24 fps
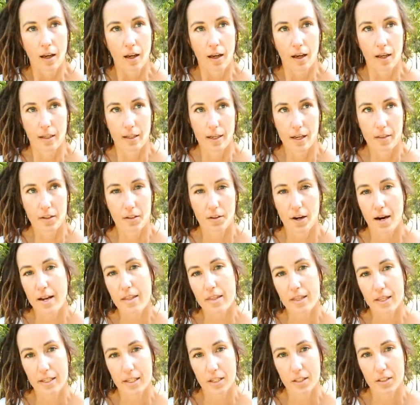Another great
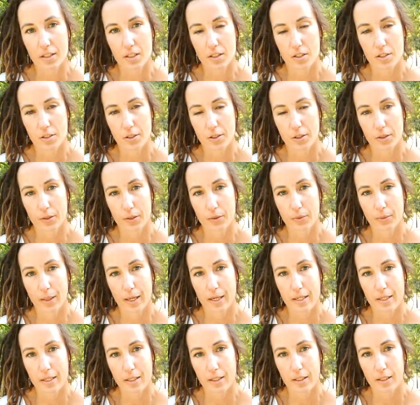thing you can do
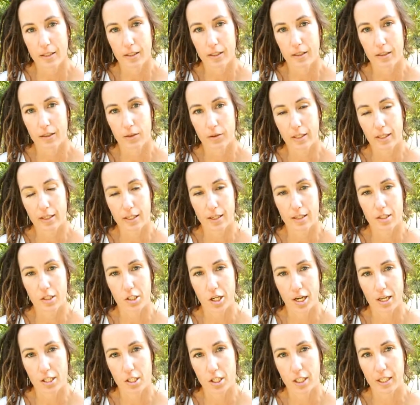when you're looking at
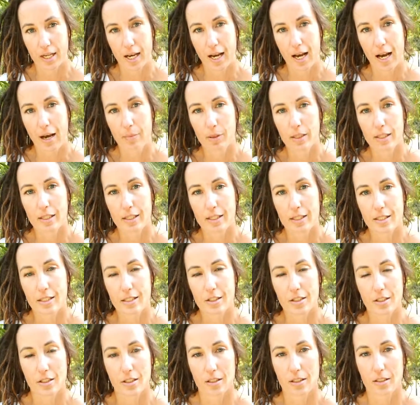changing a habit is
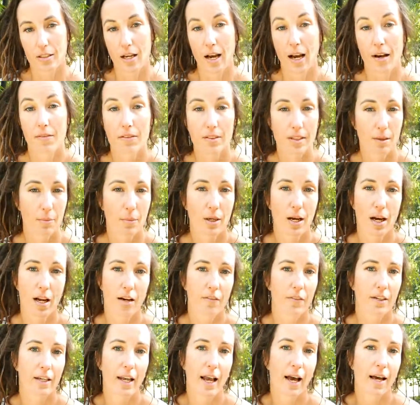to have some kind of
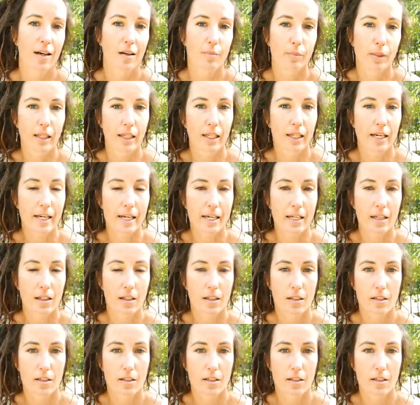accountability.